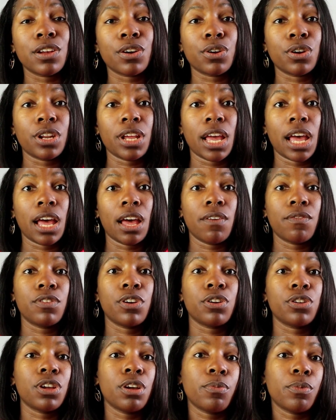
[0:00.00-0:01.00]
They're going to have
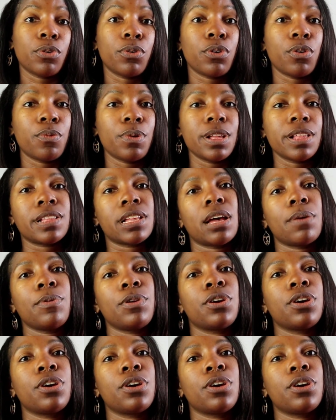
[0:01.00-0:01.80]
their number on WhatsApp.